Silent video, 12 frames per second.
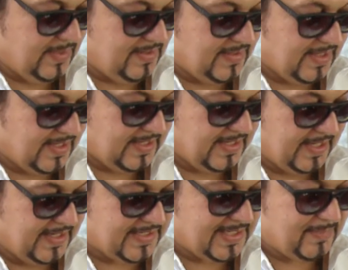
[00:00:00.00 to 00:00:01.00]
with uh,
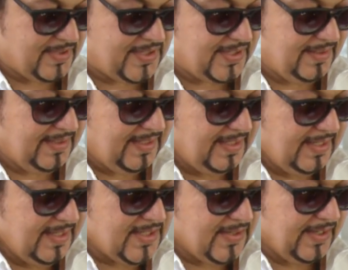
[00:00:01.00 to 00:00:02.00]
color temperature.
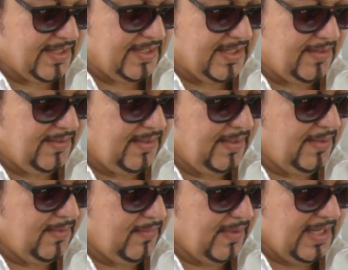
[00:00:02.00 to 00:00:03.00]
So I can go
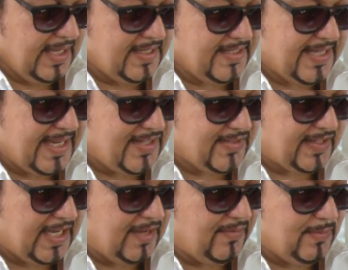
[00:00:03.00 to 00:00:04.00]
in tens of
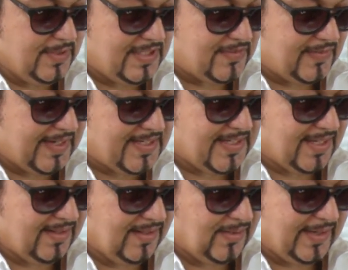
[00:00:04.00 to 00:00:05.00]
Kelvin, which is very
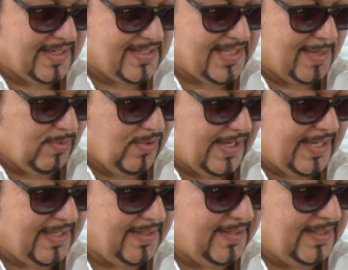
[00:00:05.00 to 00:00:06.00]
subtle, or I can double
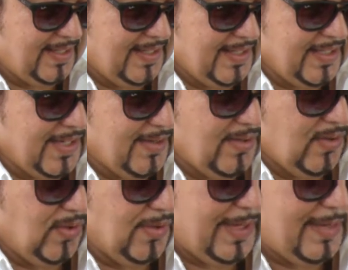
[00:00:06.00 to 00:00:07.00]
click and go
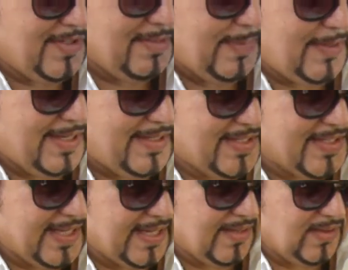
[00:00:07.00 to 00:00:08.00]
all the way up to the blue end of the
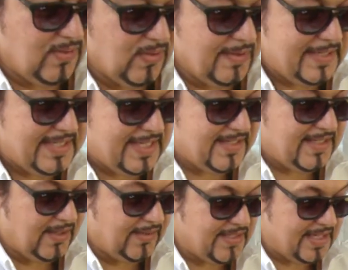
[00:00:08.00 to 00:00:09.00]
scale, all the way down to
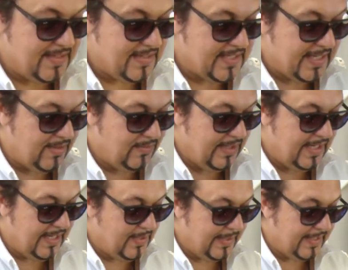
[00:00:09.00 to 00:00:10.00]
the orange end of the scale
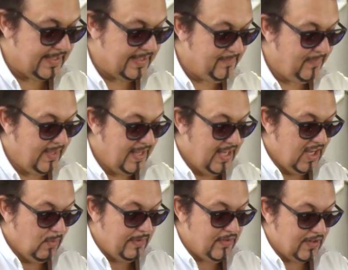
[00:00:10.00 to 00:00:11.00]
really quickly.
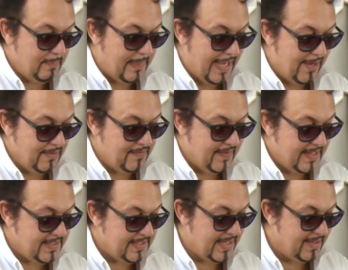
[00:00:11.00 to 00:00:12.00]
We've got a power
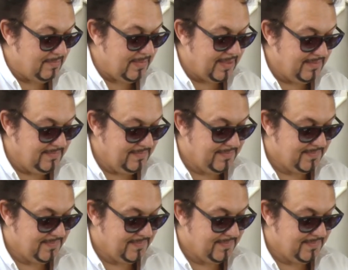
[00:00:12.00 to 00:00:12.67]
fade down button,